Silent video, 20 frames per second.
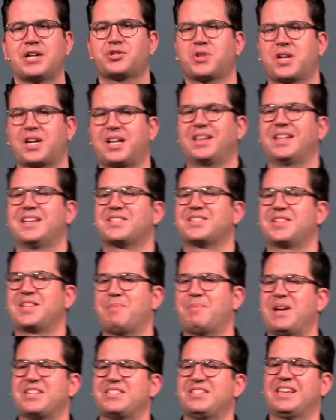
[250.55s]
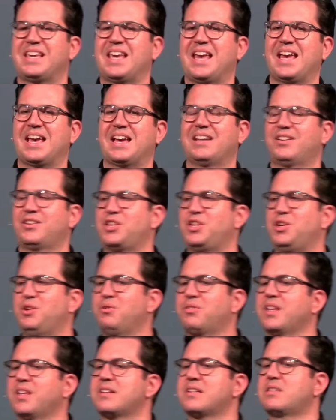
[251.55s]
try to listen the best you can.
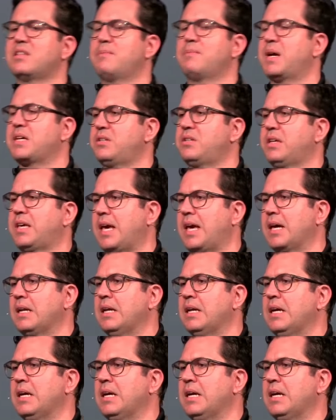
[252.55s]
Youth, listen the best you can.